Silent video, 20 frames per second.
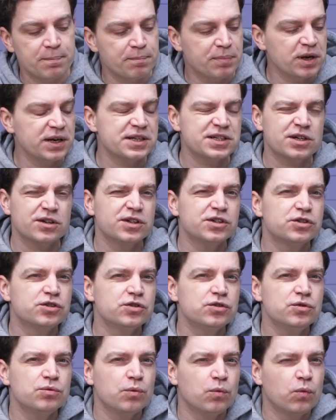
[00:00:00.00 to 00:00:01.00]
but it's going to
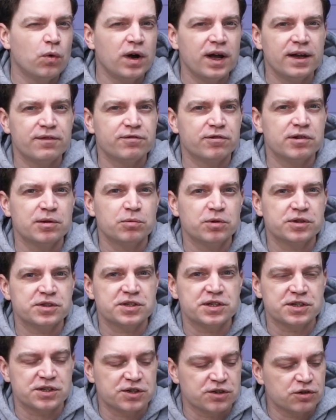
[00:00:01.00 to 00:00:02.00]
do whatever he
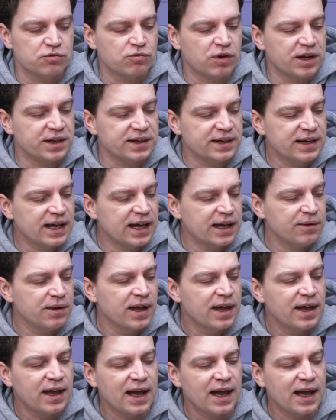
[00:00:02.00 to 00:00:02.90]
wants it to do right now